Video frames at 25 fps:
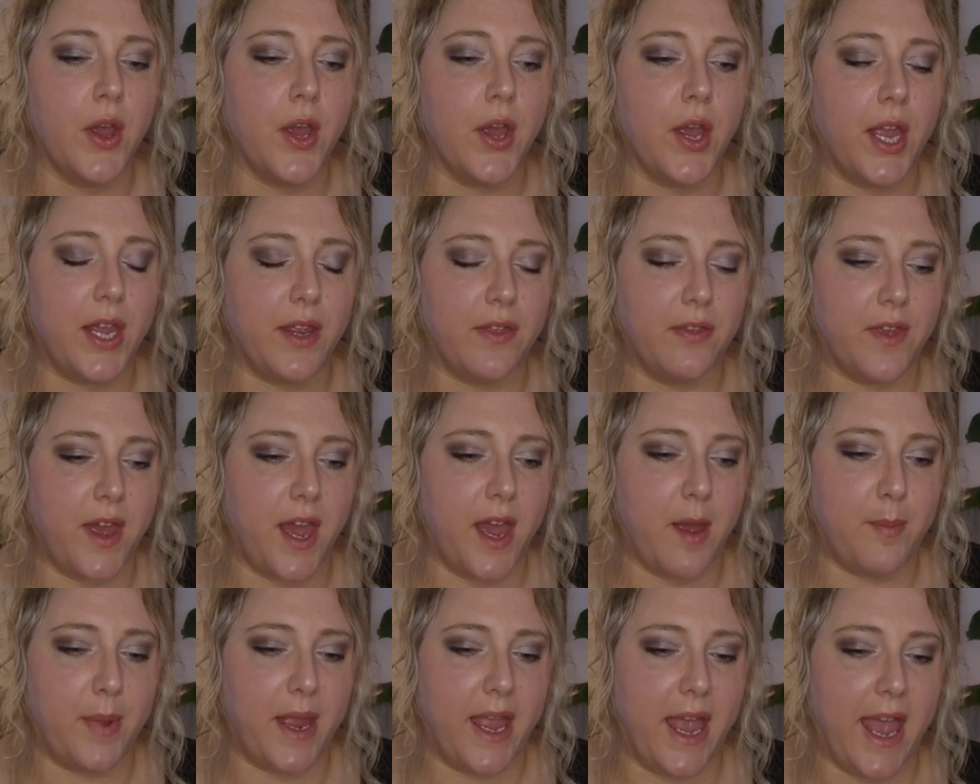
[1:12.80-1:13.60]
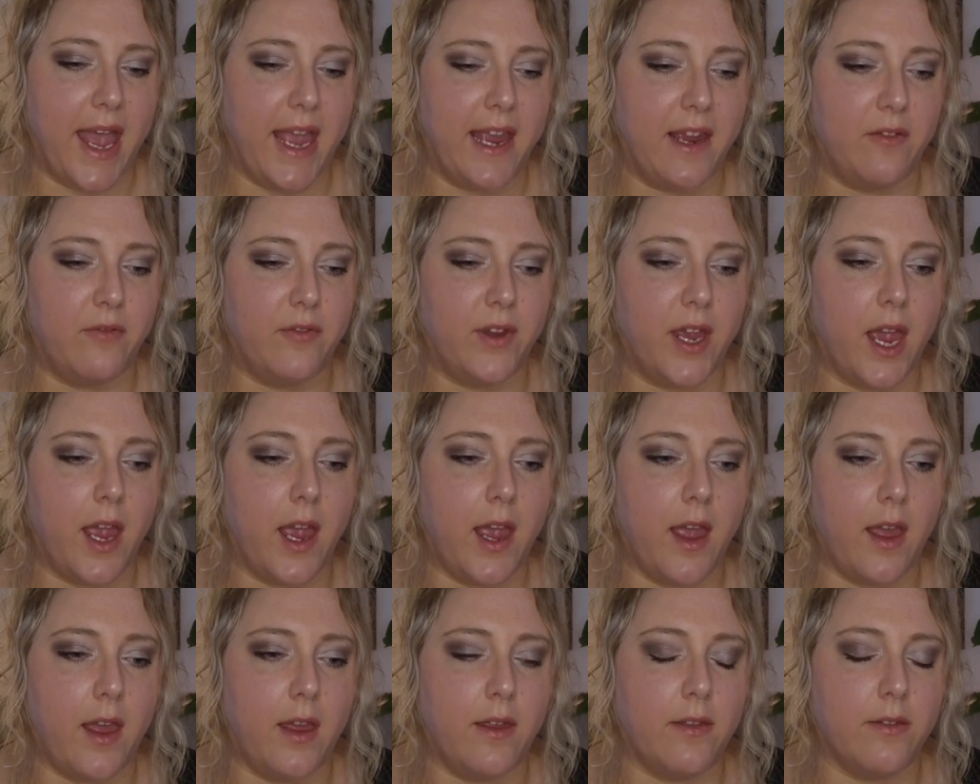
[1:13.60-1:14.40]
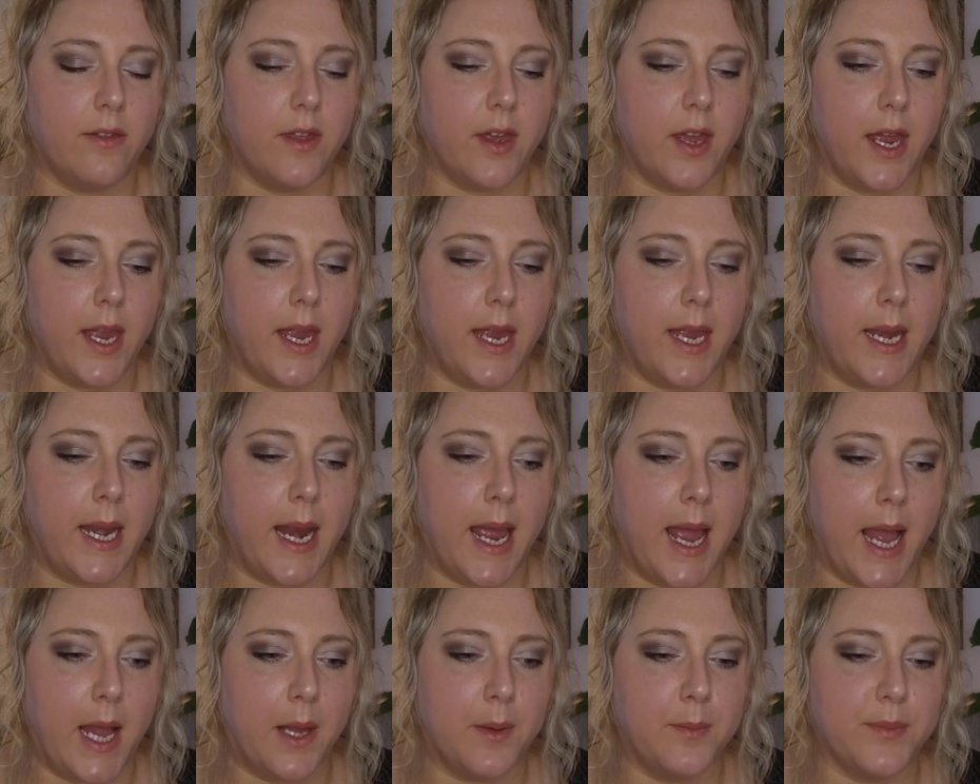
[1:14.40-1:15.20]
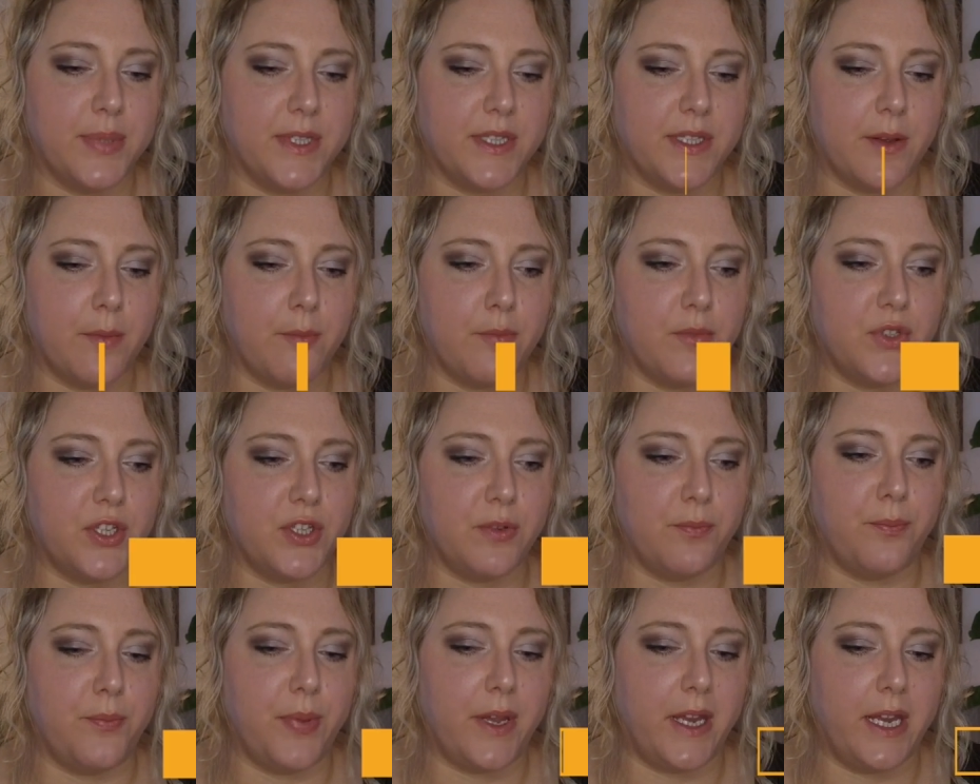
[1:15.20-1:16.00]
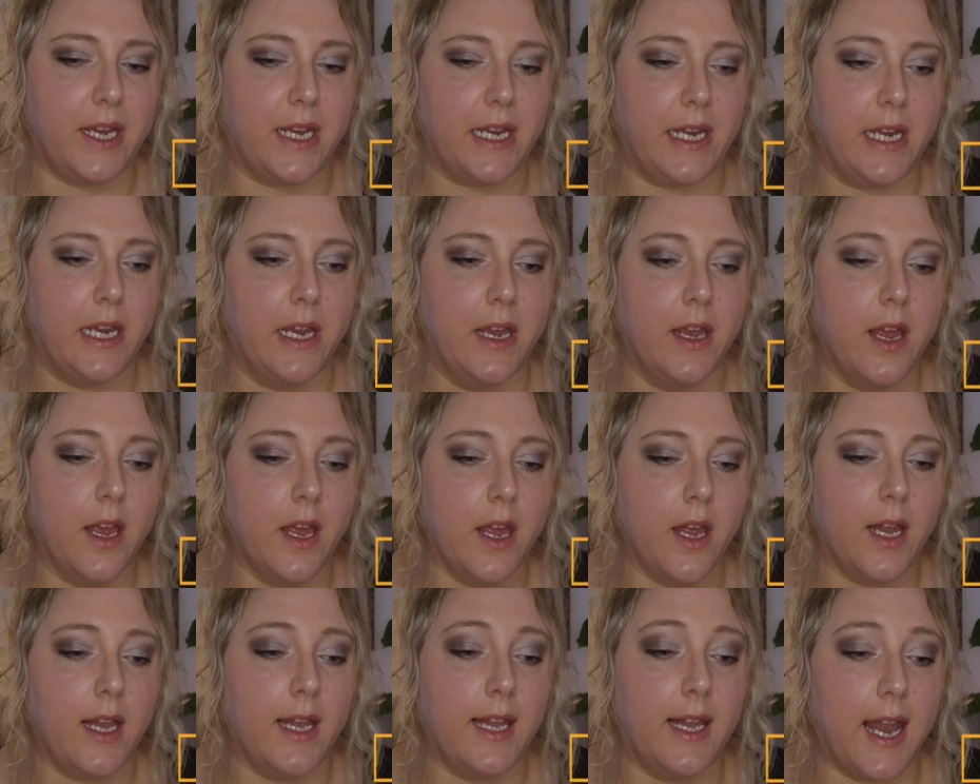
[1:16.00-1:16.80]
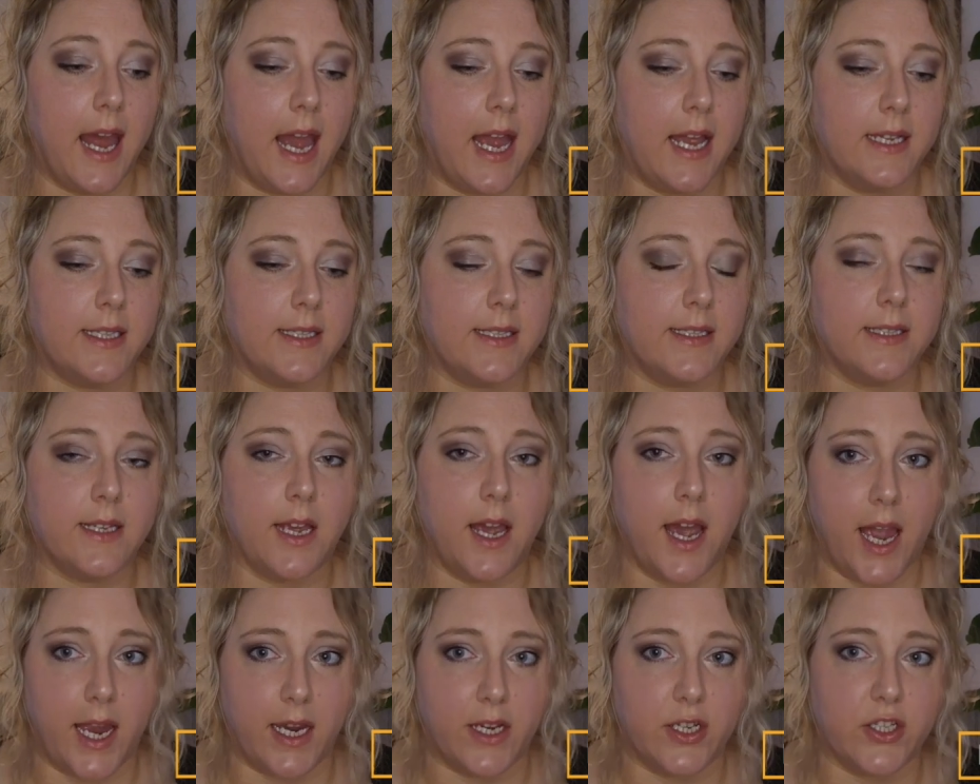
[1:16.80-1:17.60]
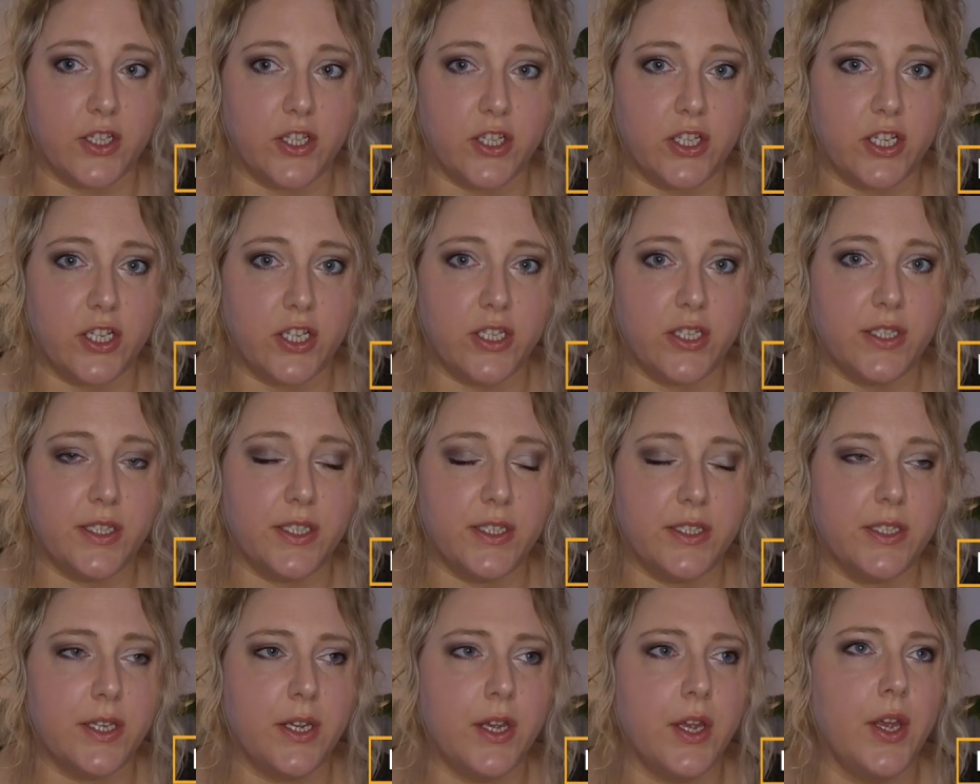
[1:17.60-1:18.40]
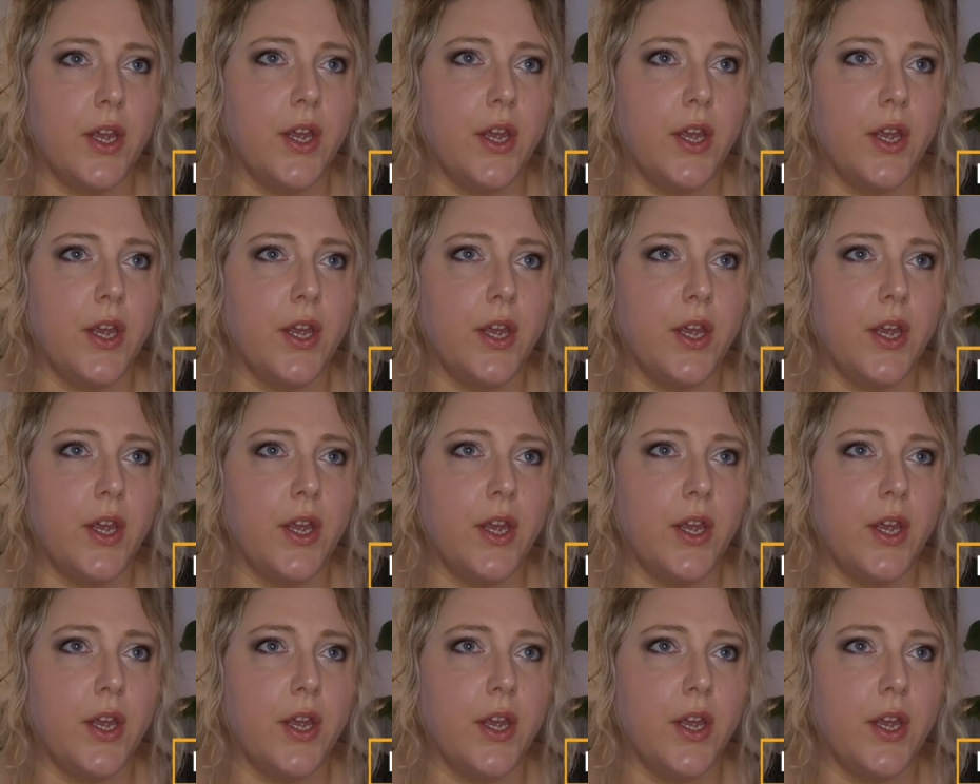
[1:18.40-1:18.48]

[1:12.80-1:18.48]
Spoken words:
in their behaviour, in that it helps them to be less anxious.